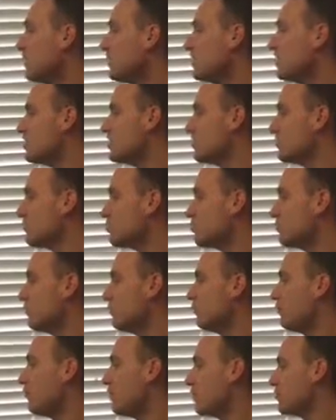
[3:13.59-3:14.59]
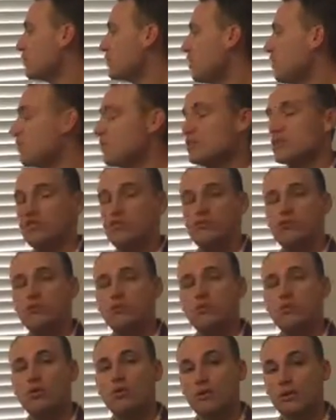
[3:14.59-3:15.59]
Distinguishing Forex Gold as a
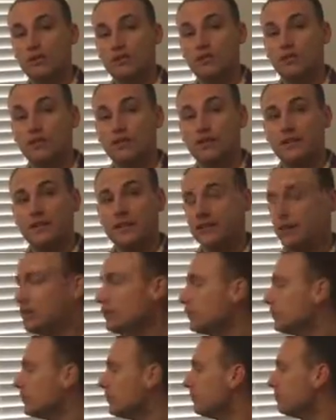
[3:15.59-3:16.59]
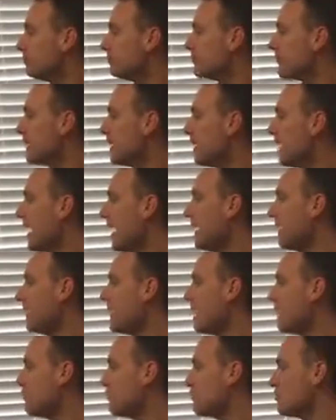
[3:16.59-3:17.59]
normal or inferior good. And
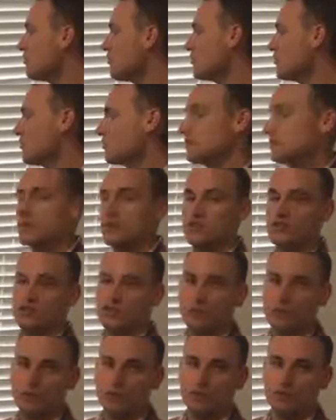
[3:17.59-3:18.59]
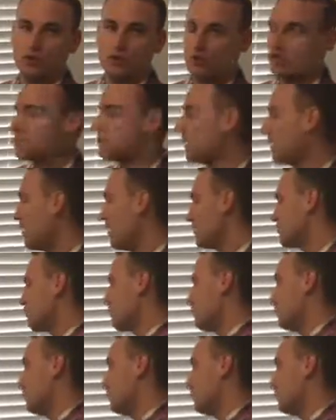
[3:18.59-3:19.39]
advertising expenditure will, of course, be hard